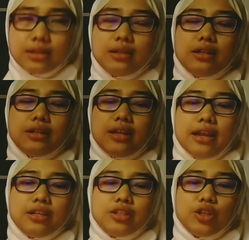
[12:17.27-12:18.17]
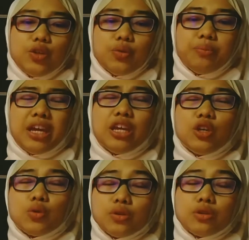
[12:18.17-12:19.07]
then you may
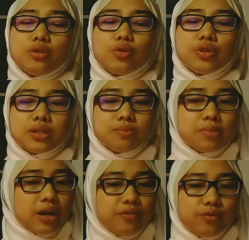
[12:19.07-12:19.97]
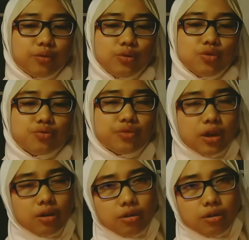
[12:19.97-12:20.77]
use your smartphone to record